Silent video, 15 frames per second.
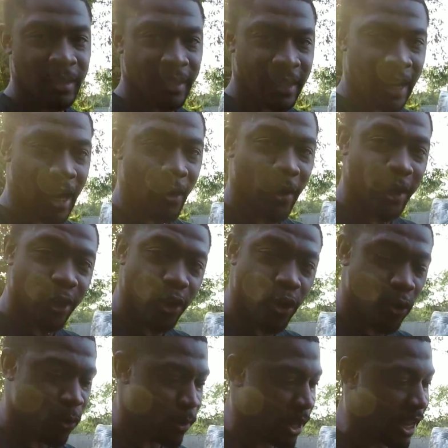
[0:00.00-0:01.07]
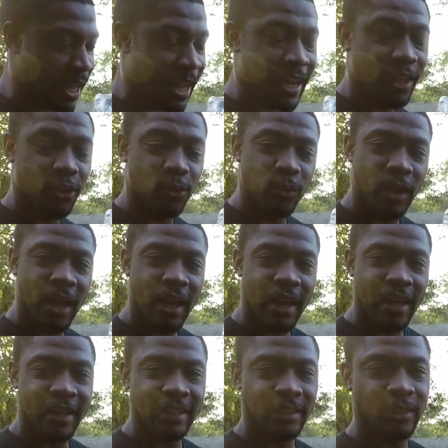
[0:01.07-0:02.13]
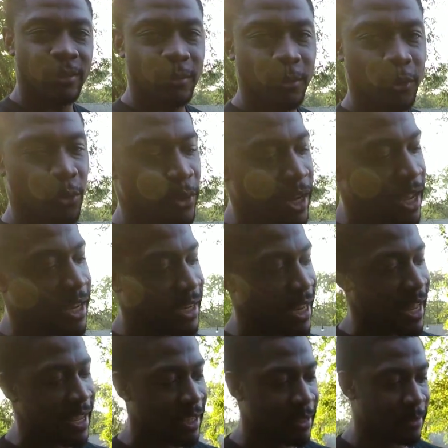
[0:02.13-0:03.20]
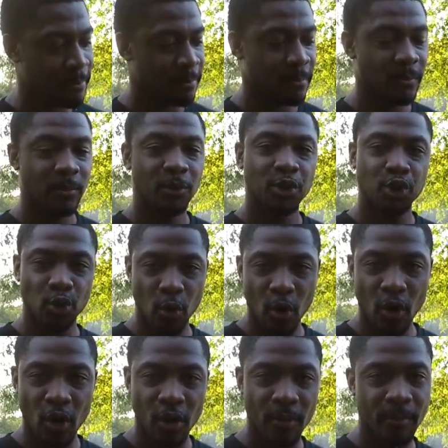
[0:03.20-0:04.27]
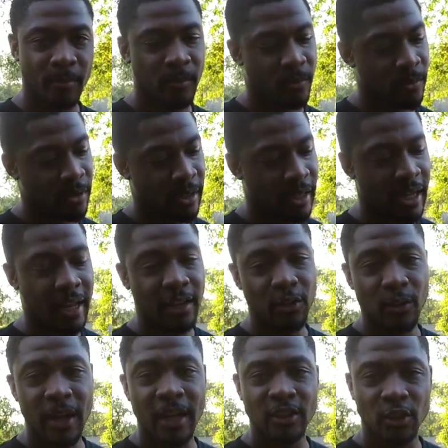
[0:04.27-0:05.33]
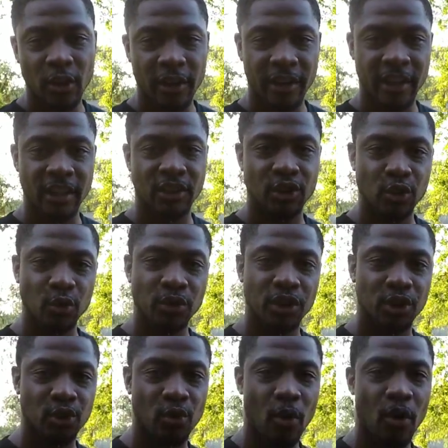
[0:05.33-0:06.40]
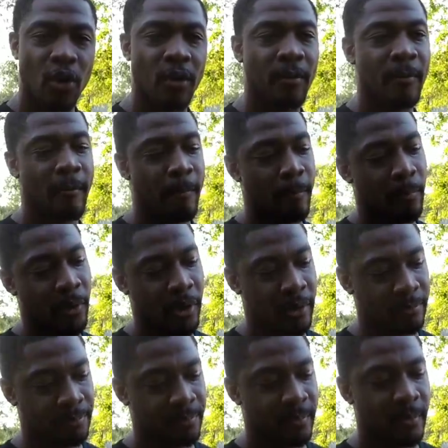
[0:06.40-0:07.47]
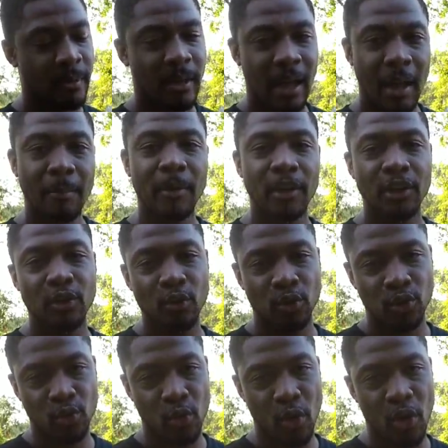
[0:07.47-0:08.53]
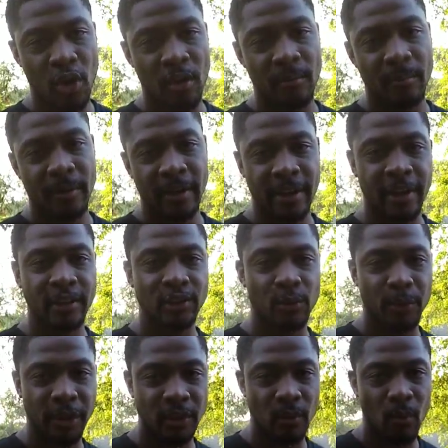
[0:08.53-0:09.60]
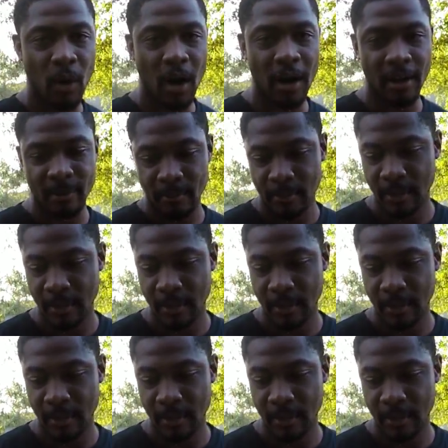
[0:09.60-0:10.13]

Now I know a lot of you guys do not like straw. A lot of you guys are against using straw, but I'm going to use straw, and here's the reason why.